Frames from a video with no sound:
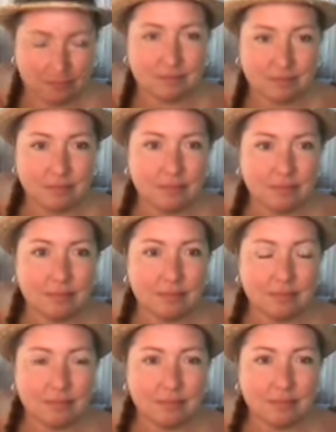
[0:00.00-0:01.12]

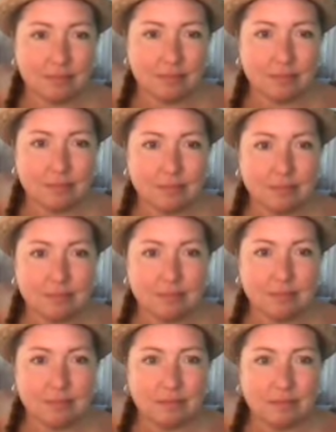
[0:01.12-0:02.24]

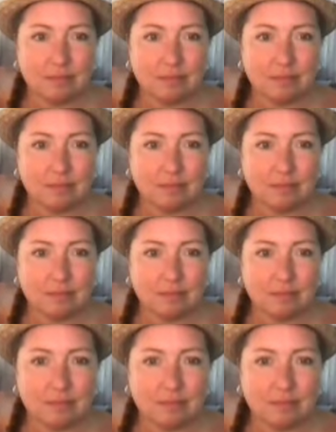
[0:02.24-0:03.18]
(not speaking)